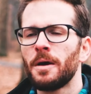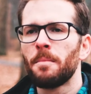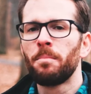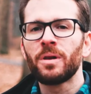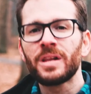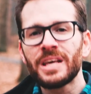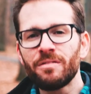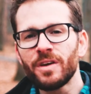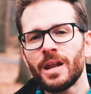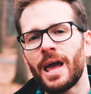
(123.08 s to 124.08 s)

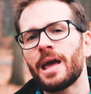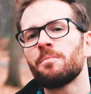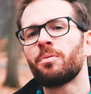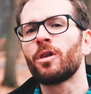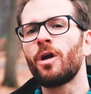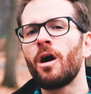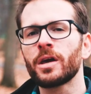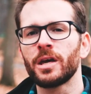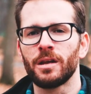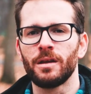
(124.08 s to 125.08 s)
believing and
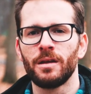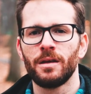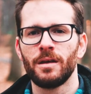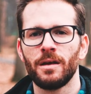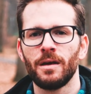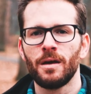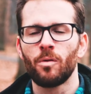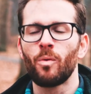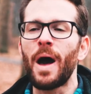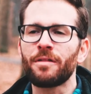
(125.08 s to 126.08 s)
belonging
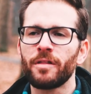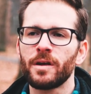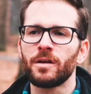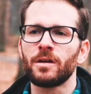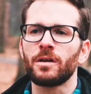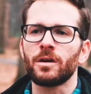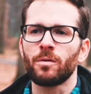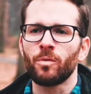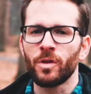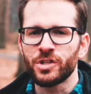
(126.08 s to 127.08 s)
rather than a
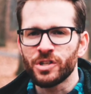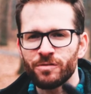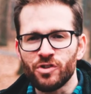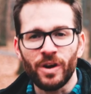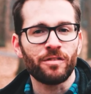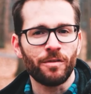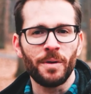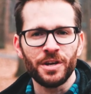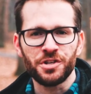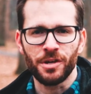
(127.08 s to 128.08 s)
religion of
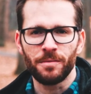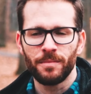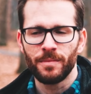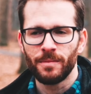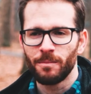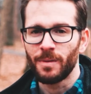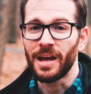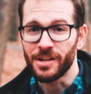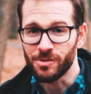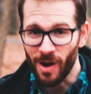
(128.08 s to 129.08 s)
transformation.
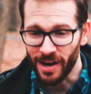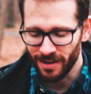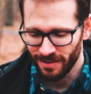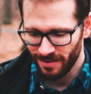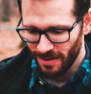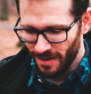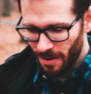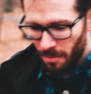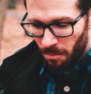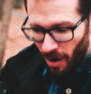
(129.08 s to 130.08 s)
And he's right.
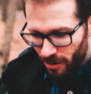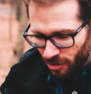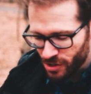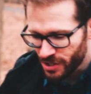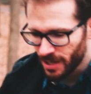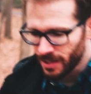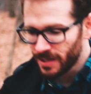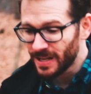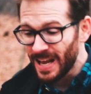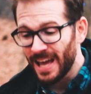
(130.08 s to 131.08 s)
Modern Christianity
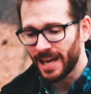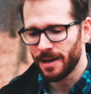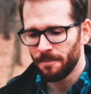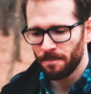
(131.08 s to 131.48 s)
today